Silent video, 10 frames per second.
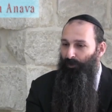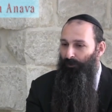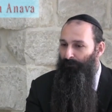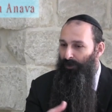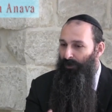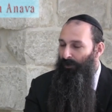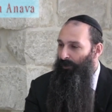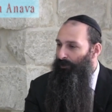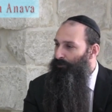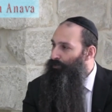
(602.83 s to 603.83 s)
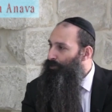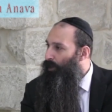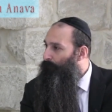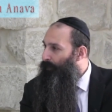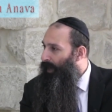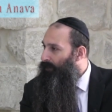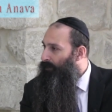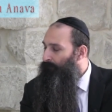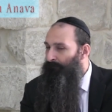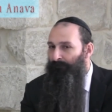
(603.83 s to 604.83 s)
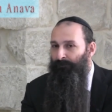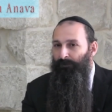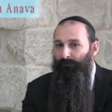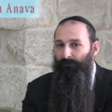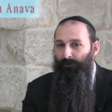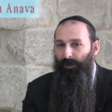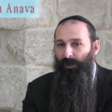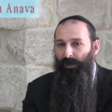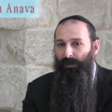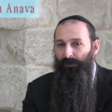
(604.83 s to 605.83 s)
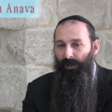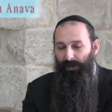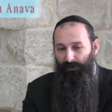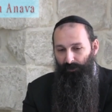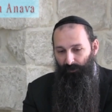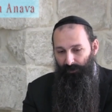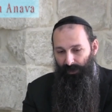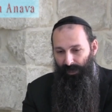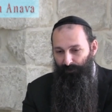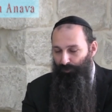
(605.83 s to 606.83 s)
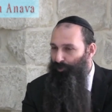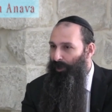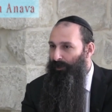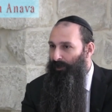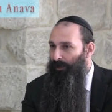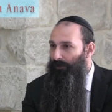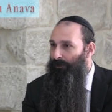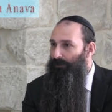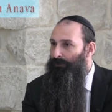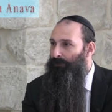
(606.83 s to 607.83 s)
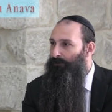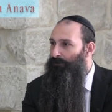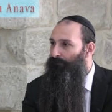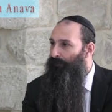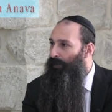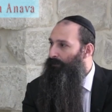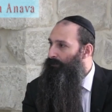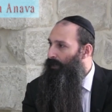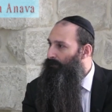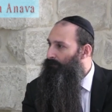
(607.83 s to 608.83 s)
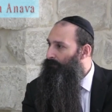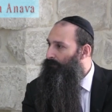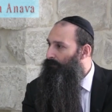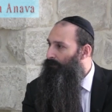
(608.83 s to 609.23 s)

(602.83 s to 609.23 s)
home to start packing. And I go online to check in and I see the flight is canceled.